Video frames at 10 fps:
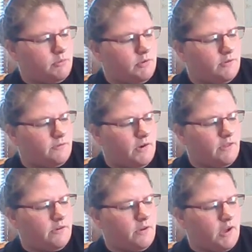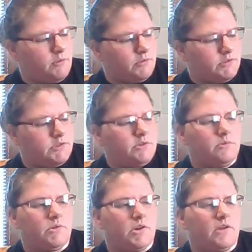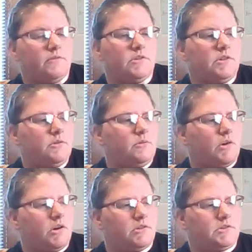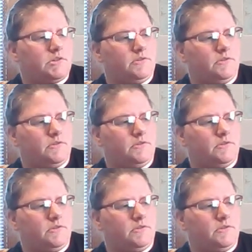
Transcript: but Father, I will do whatever you want.